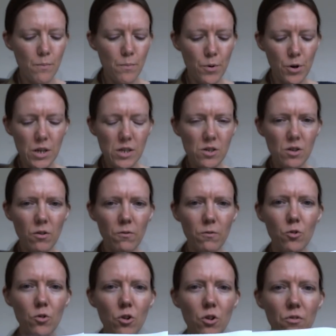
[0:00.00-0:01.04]
but it's not
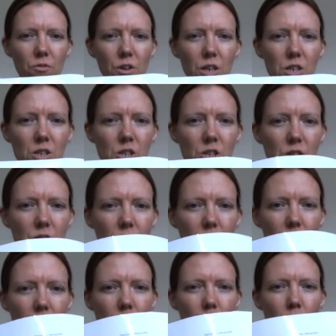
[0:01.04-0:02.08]
full coverage.
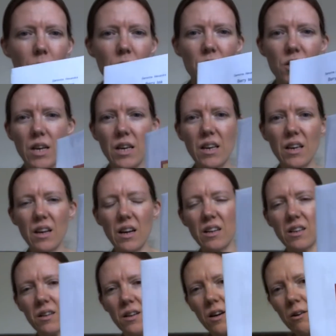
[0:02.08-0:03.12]
So I'm thinking, I
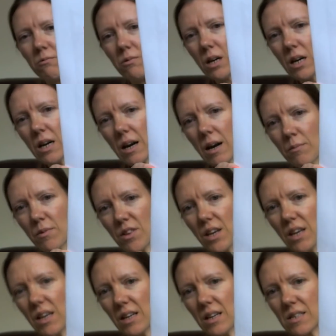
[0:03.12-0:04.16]
don't know, I'm
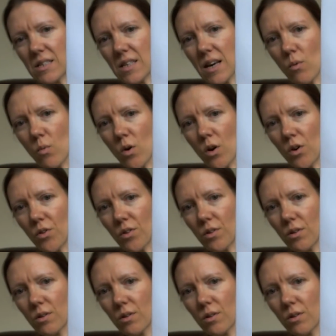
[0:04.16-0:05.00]
thinking it's that one